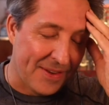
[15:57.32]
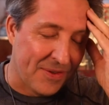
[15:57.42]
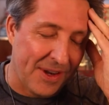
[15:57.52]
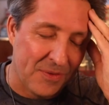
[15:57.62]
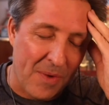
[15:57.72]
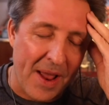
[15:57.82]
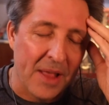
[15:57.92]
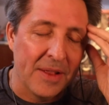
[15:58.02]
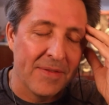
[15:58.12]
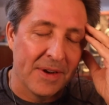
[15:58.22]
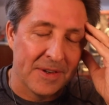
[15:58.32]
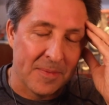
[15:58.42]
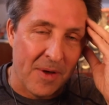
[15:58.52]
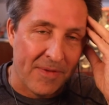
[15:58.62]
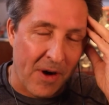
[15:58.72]
it's it's why I live on a
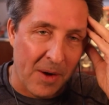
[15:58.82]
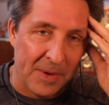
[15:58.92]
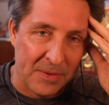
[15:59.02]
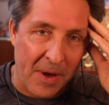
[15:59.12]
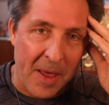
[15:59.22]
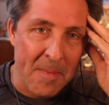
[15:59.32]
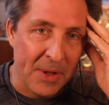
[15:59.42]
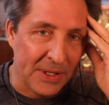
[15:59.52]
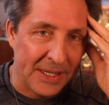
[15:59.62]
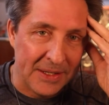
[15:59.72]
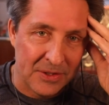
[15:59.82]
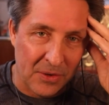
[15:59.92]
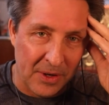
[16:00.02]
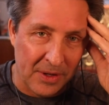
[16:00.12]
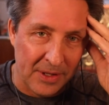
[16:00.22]
small farm. It's why I'm building
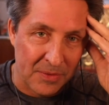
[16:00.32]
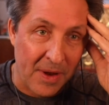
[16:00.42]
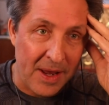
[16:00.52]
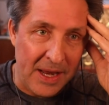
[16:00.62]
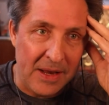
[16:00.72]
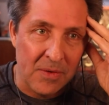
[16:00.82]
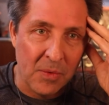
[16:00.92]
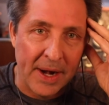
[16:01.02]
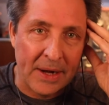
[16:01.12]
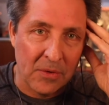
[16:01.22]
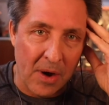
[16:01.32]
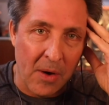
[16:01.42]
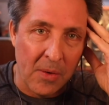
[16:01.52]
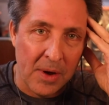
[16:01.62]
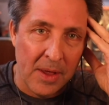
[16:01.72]
soil. It's why I eat what I
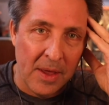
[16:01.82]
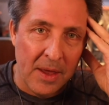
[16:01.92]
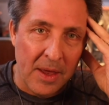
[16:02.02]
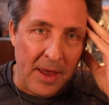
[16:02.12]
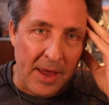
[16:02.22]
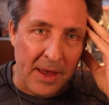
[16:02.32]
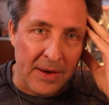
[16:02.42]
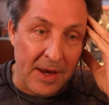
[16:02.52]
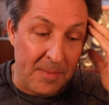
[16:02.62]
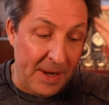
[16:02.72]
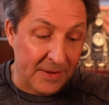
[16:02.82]
grow, and yes. it